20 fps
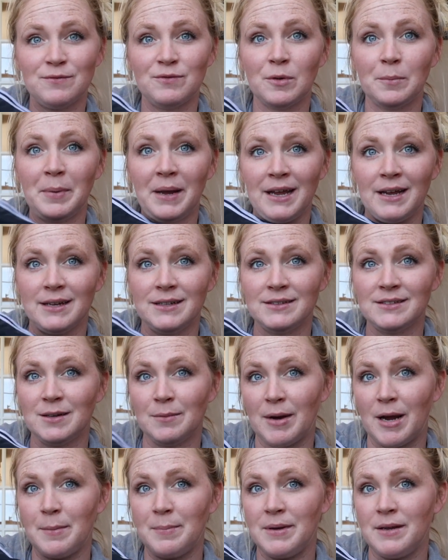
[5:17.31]
for pants, in
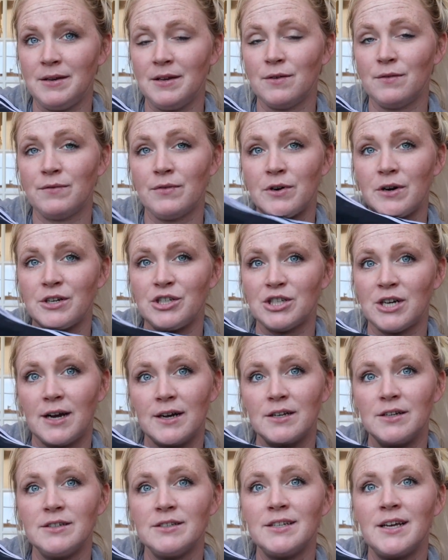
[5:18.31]
my opinion, for a
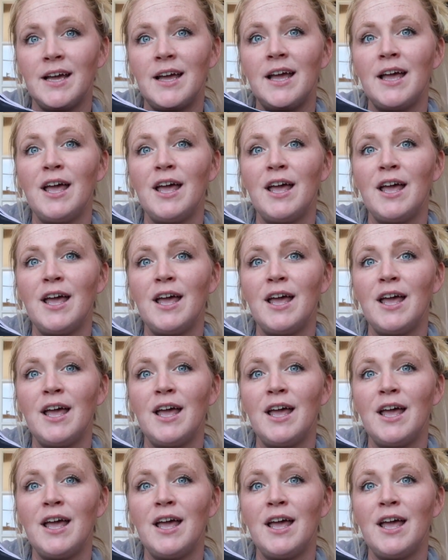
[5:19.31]
child.